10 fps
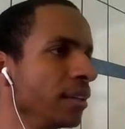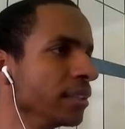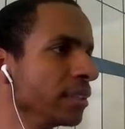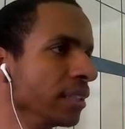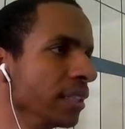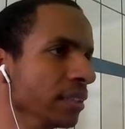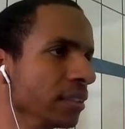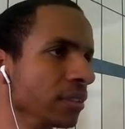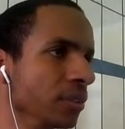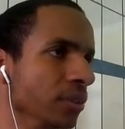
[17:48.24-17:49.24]
states to
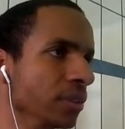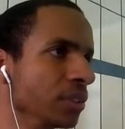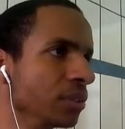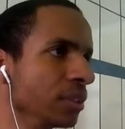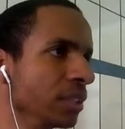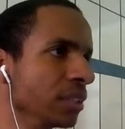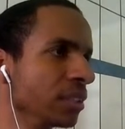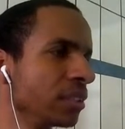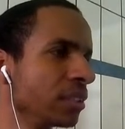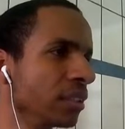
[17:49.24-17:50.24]
go into it,
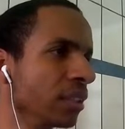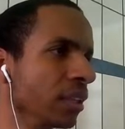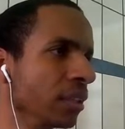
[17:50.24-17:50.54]
and